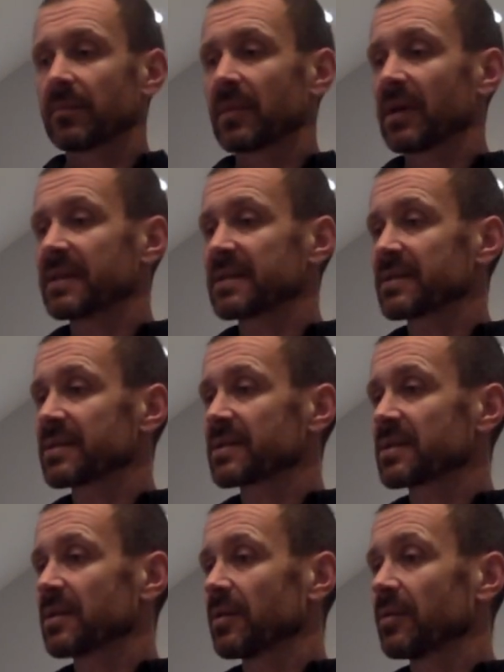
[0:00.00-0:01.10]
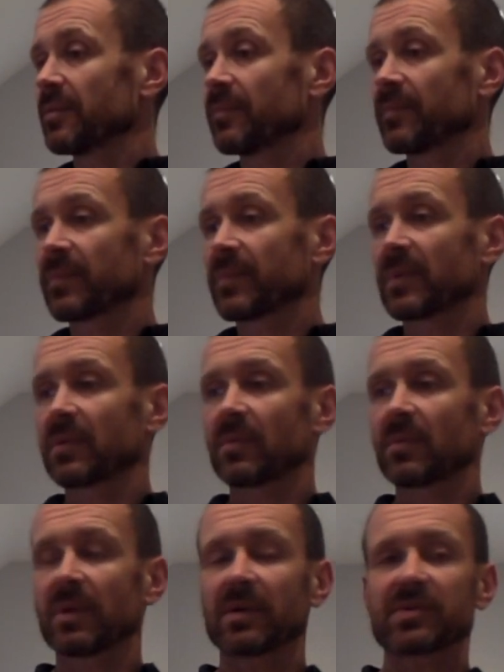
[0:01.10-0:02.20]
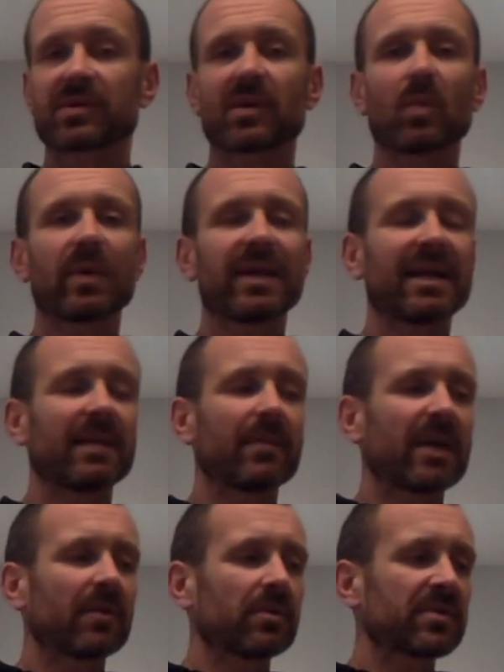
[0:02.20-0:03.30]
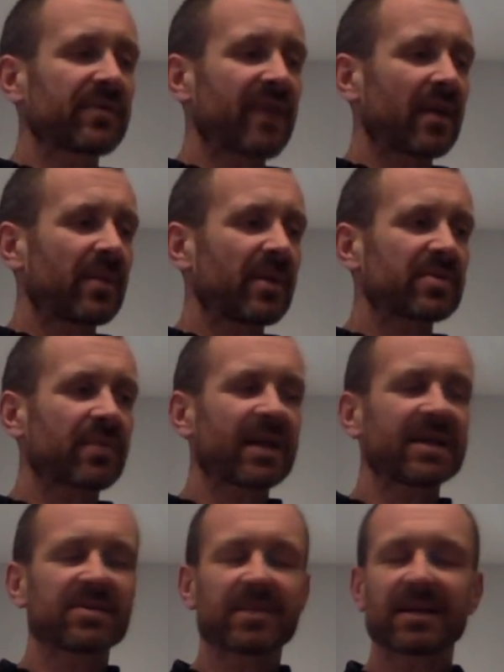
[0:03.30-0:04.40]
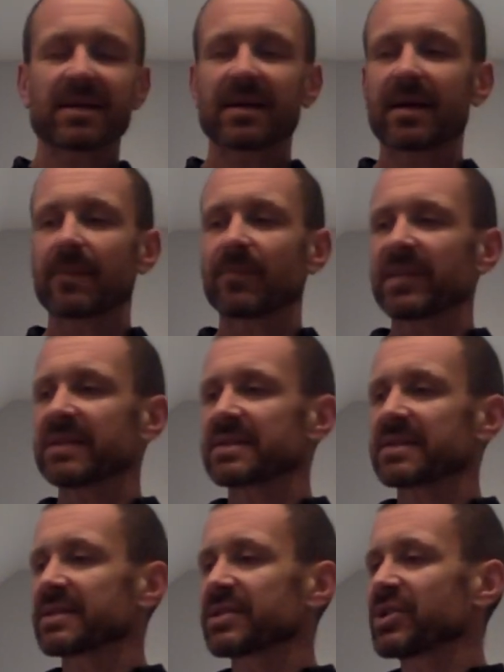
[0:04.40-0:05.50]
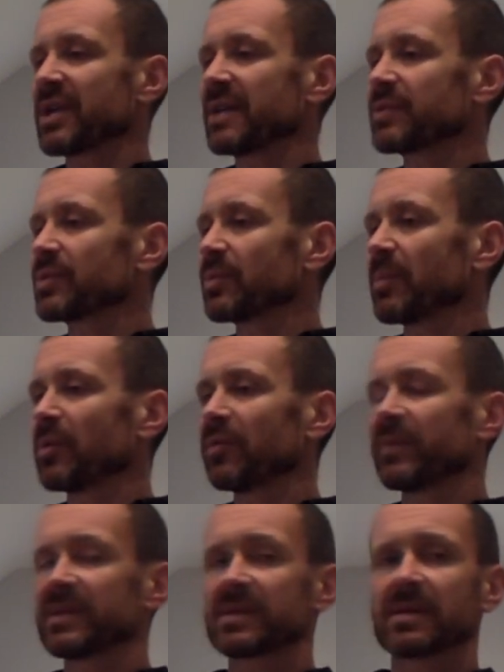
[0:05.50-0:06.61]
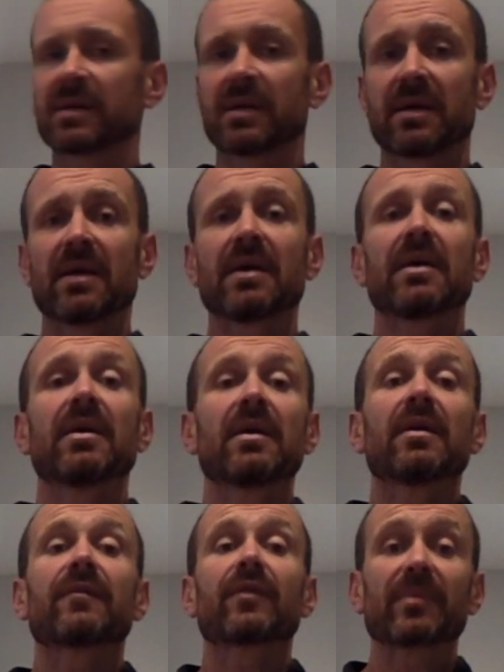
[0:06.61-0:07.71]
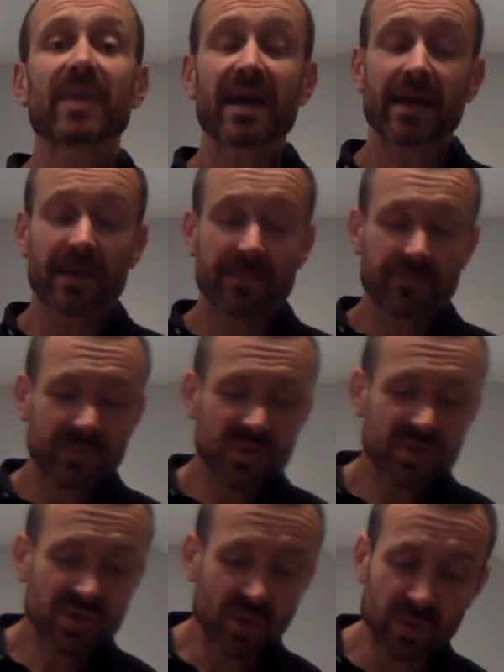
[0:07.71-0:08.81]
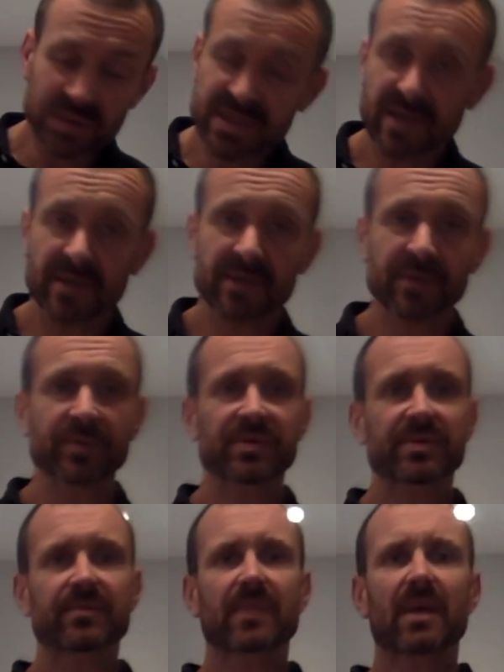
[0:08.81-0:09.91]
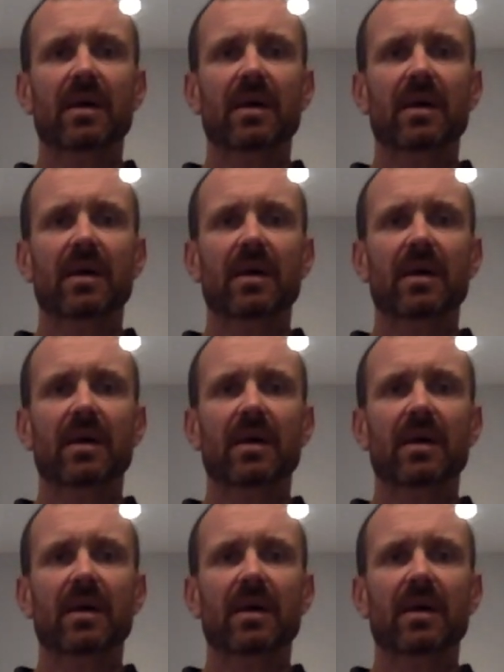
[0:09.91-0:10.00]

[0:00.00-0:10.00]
Nice and slow. We're not trying to win any medals for how much range we can get. It's just gentle movements. From there, shoulder circles.